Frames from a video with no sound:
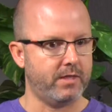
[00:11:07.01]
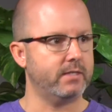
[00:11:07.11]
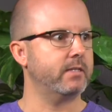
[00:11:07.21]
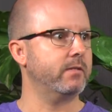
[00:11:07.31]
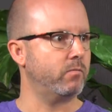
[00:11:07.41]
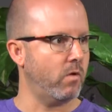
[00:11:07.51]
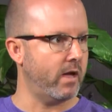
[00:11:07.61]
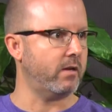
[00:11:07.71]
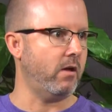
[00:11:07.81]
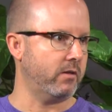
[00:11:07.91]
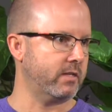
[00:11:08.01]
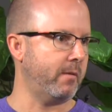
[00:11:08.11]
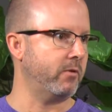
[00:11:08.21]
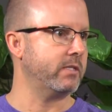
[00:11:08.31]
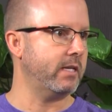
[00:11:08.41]
this is what
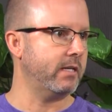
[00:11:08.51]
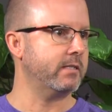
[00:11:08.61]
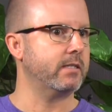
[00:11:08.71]
Alzheimer's is,